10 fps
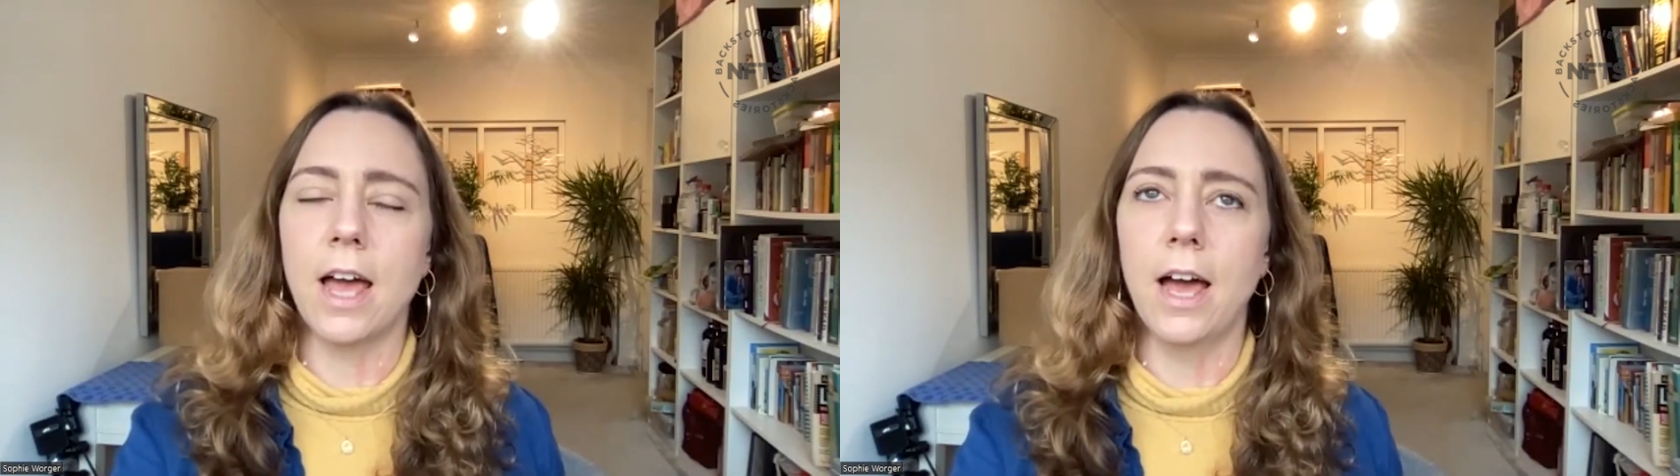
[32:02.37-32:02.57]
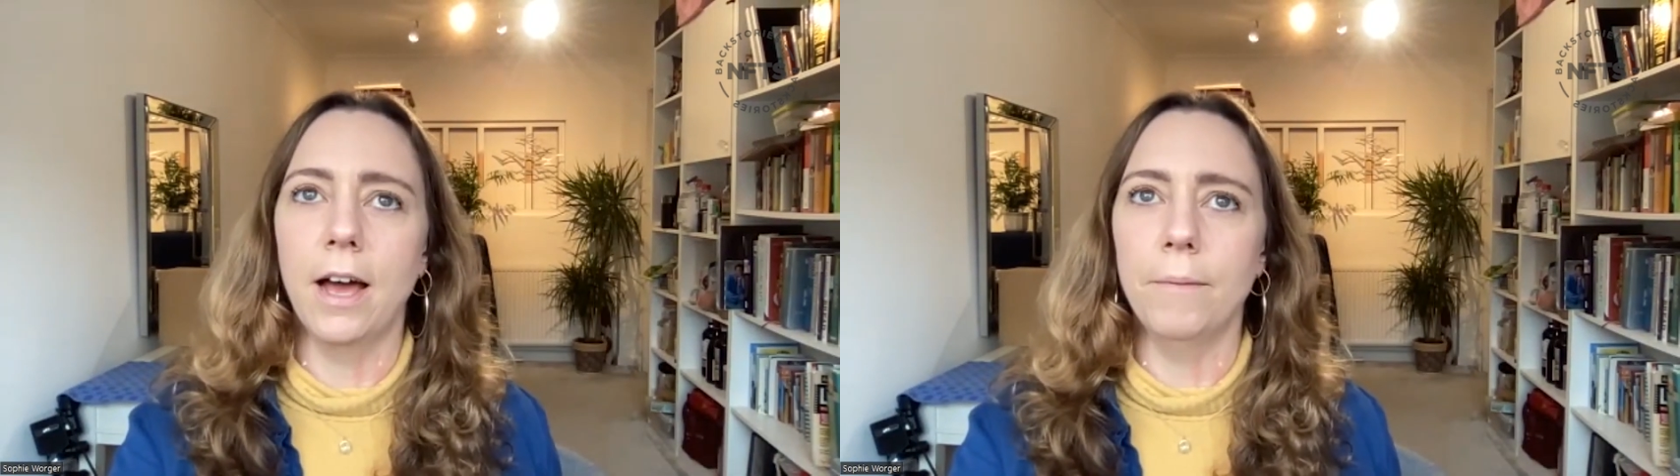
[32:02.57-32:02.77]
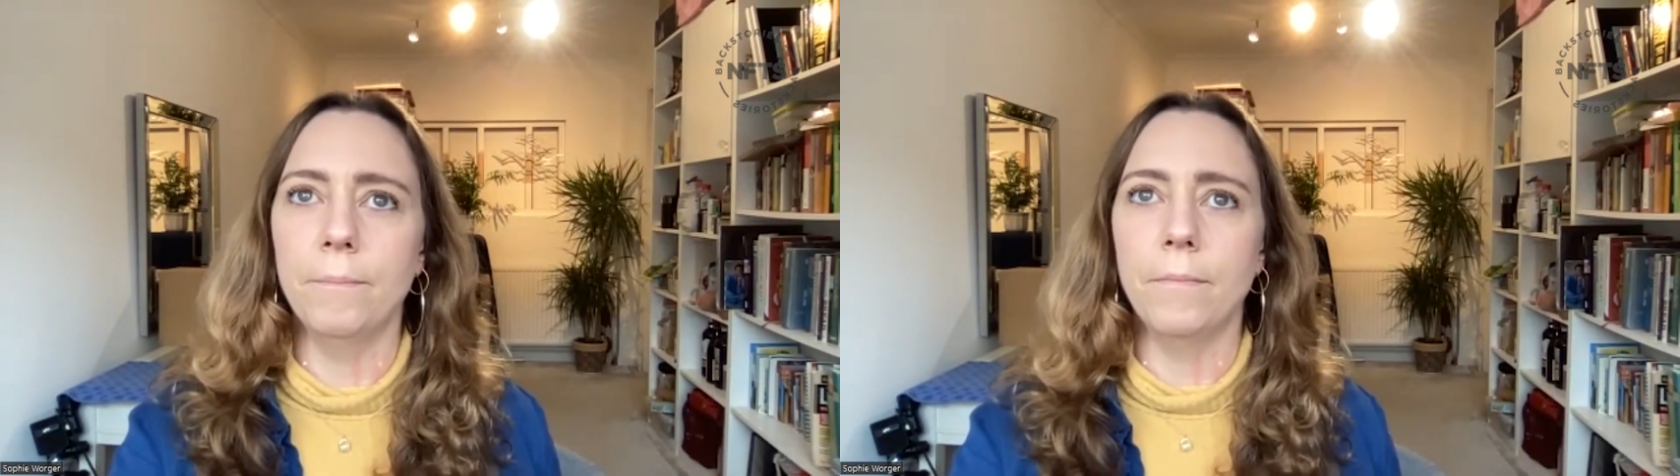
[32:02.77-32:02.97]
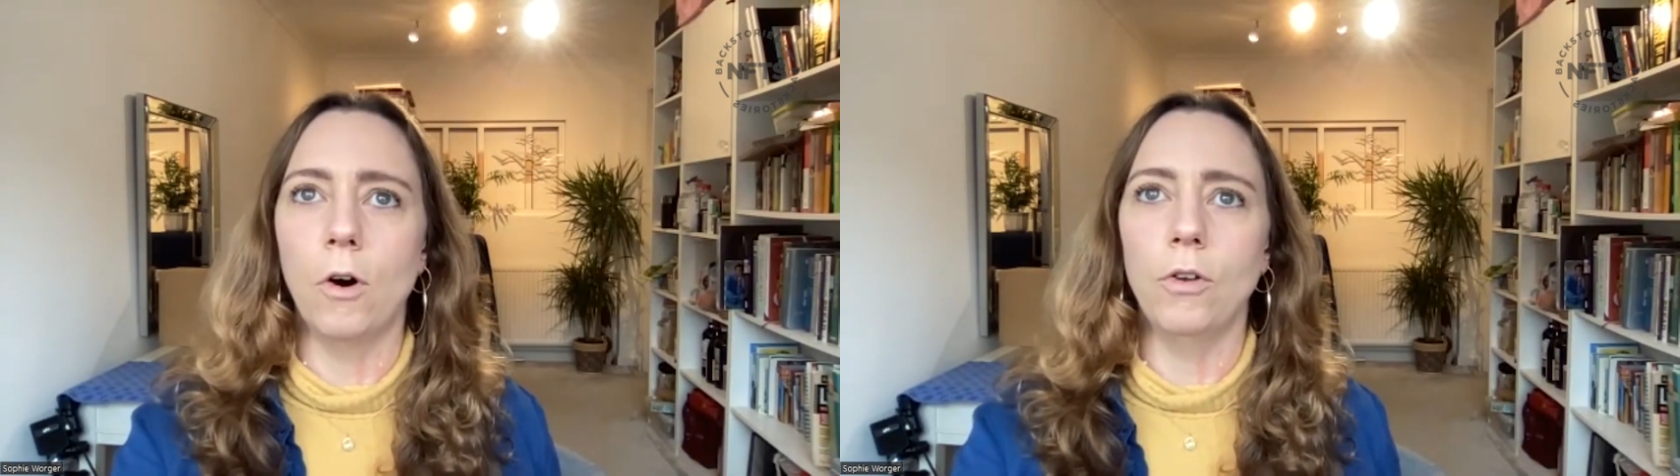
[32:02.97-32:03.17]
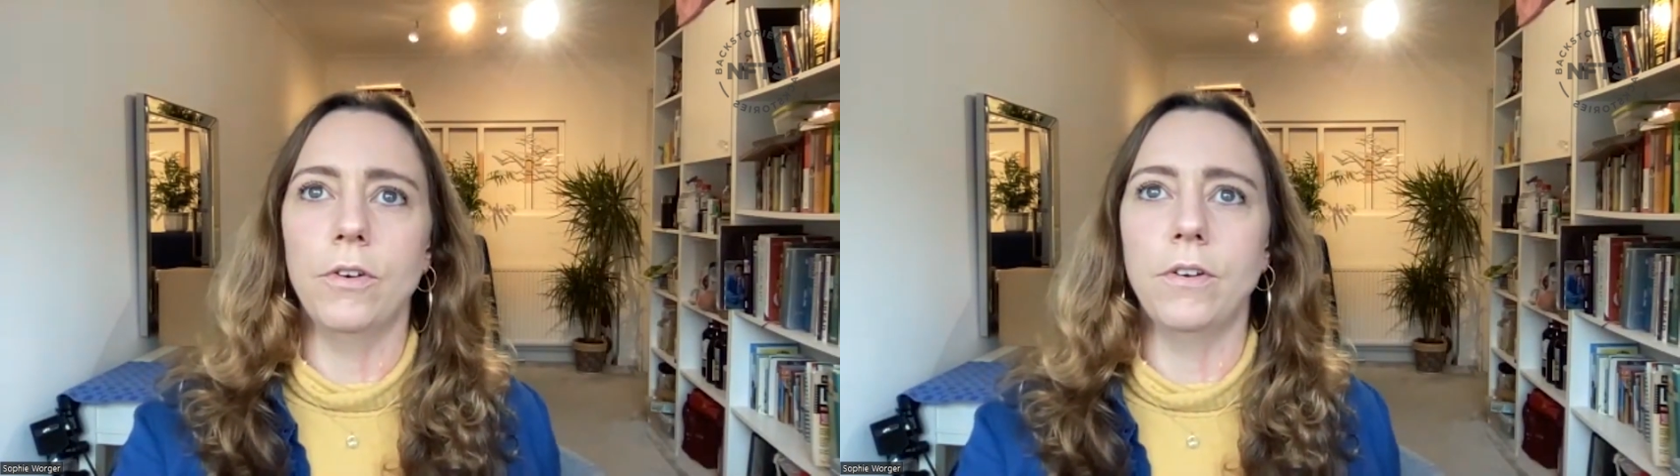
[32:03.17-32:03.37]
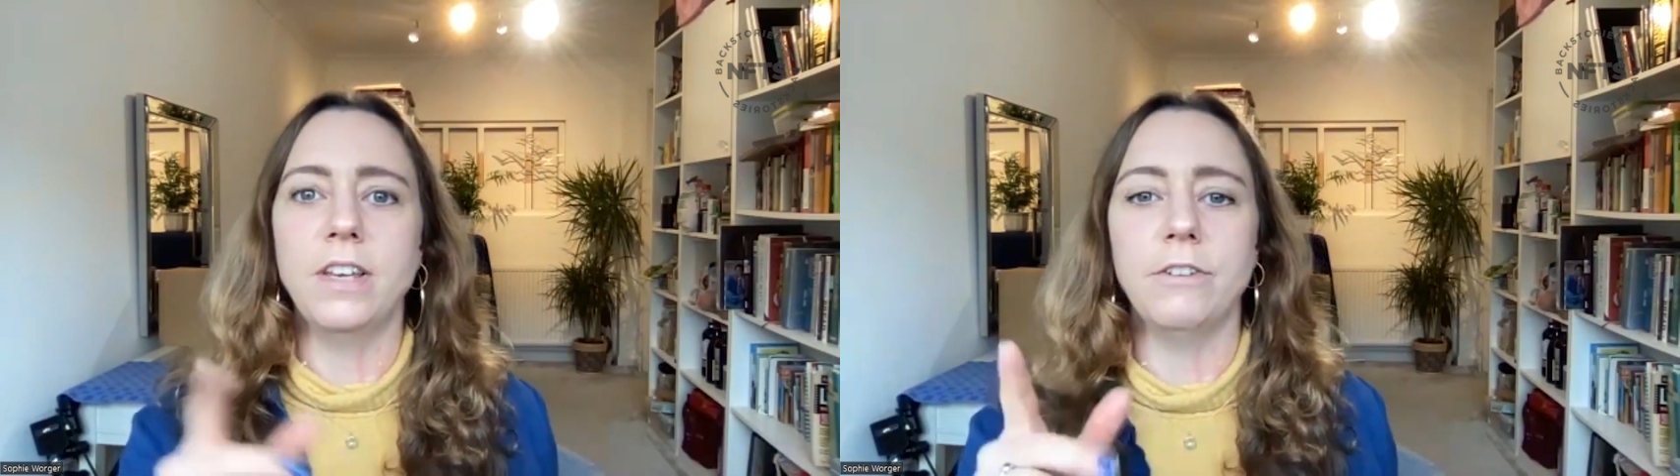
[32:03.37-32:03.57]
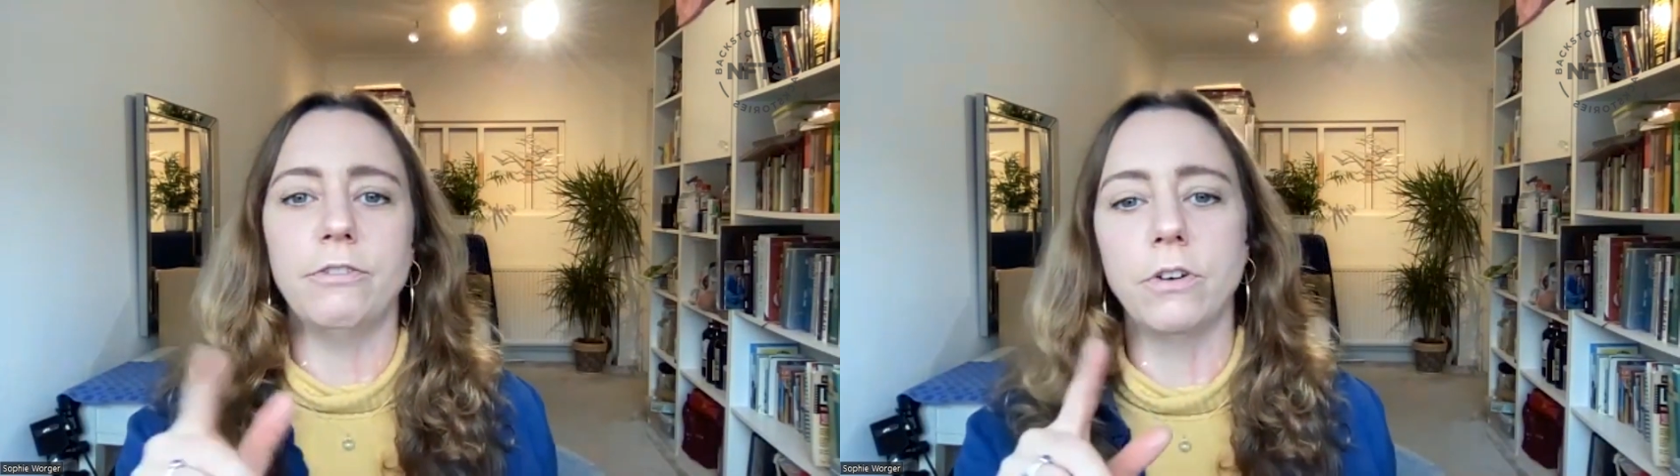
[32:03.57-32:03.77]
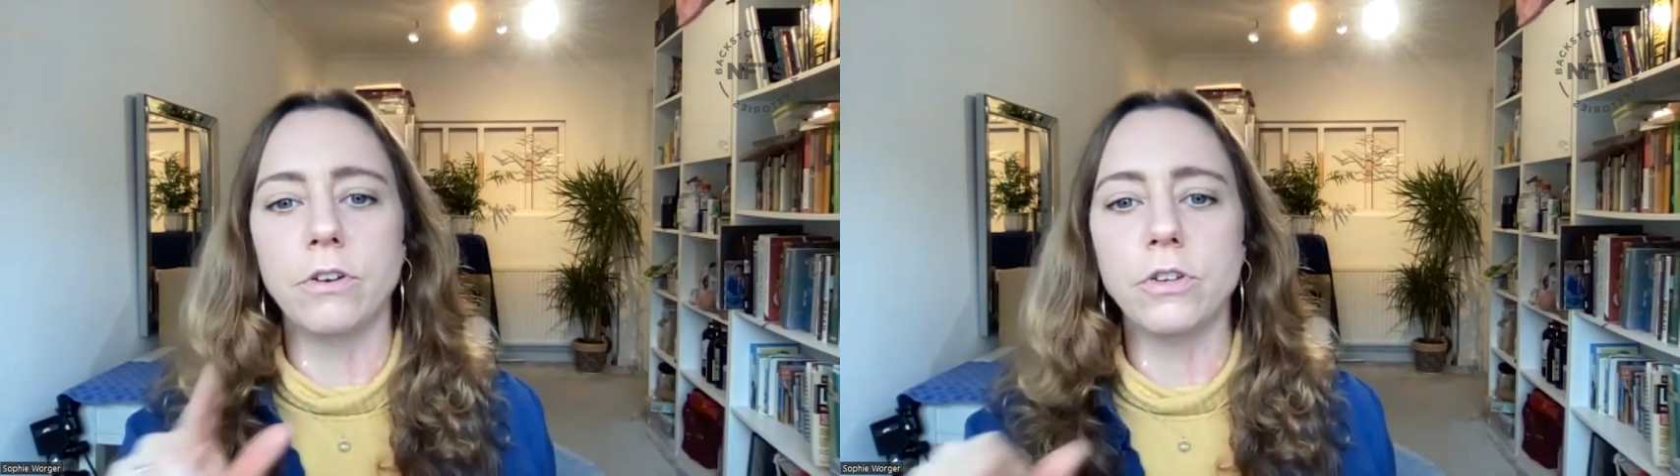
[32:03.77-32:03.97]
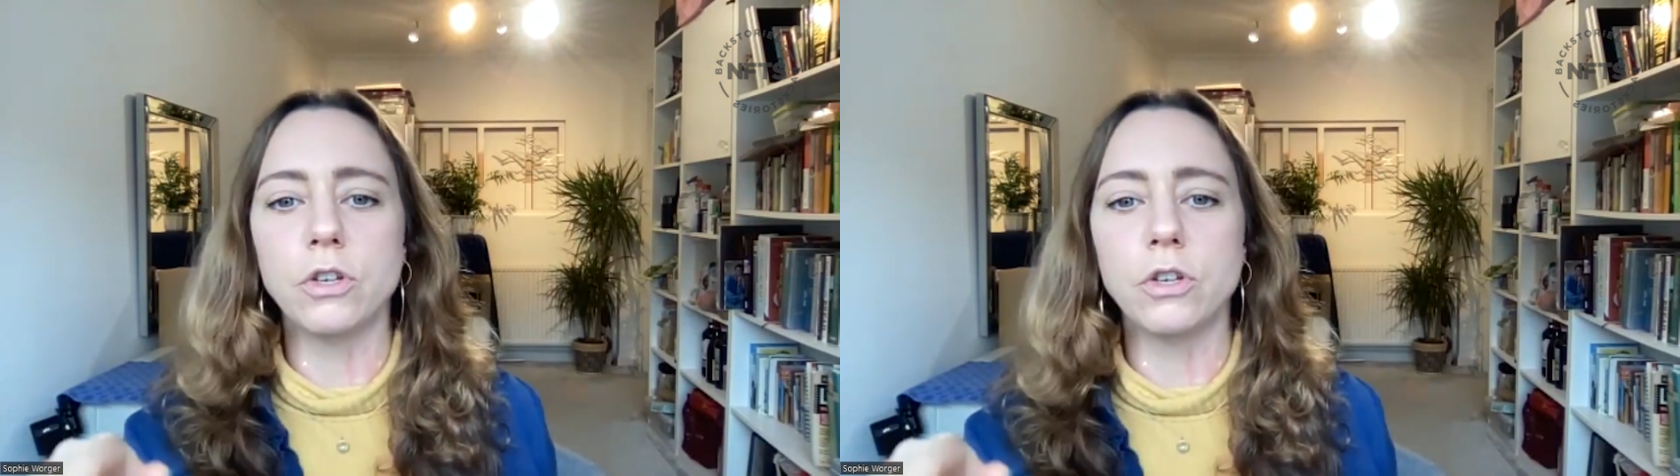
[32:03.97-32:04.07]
on different